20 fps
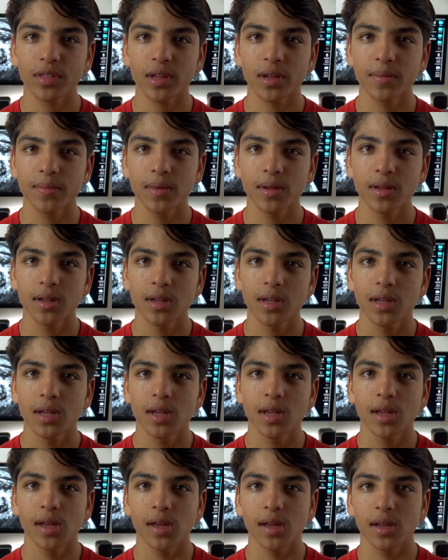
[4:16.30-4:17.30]
of them,
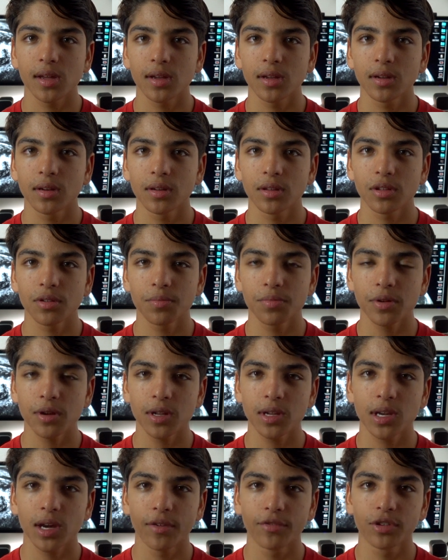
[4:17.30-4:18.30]
and they're
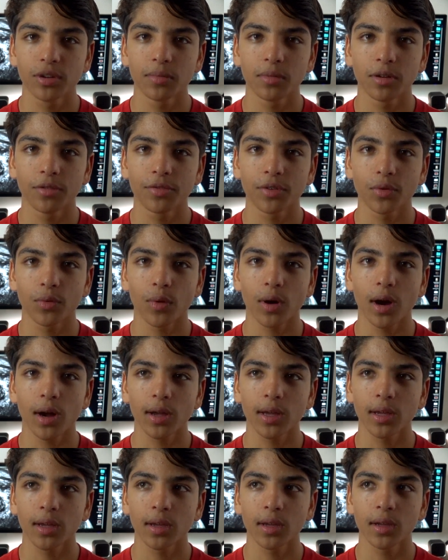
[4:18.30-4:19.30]
pretty comfortable for
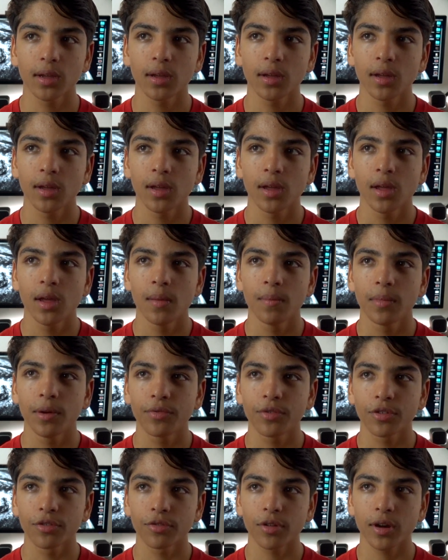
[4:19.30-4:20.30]
walking.
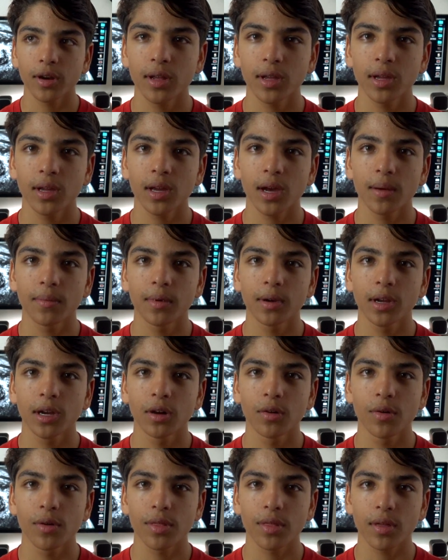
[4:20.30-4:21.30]
But for running, I'm
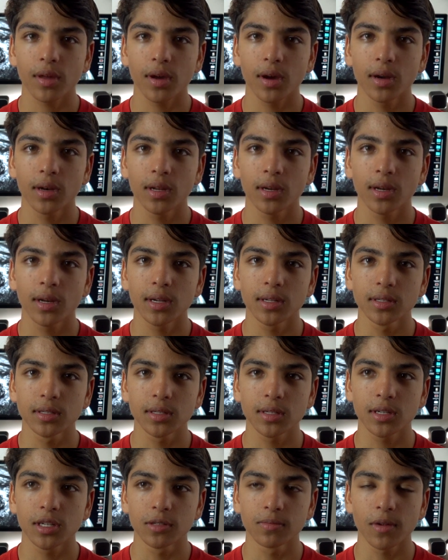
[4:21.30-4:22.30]
gonna go with
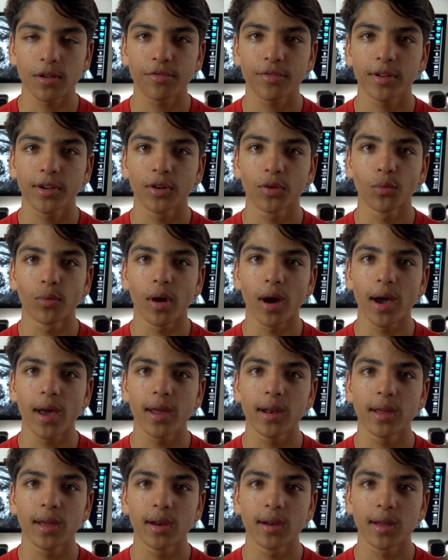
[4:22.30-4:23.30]
Adidas because my feet are
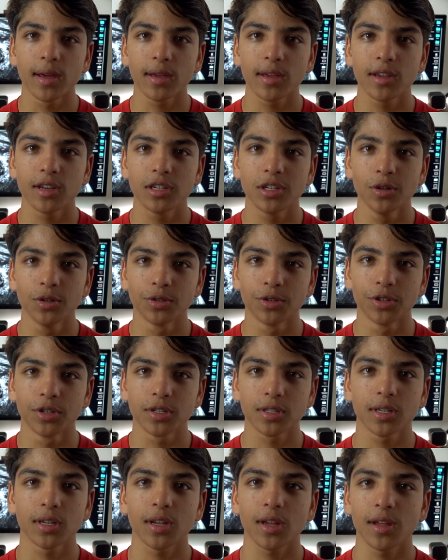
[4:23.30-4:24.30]
wide and Nike shoes are
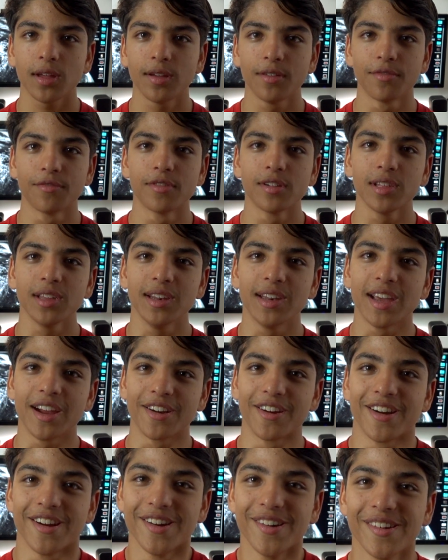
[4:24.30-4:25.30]
just like really
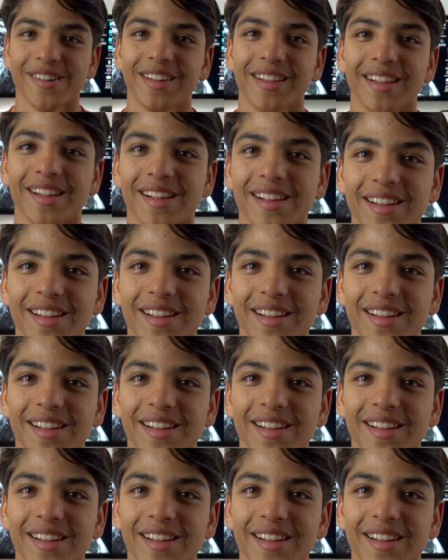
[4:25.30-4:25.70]
narrow.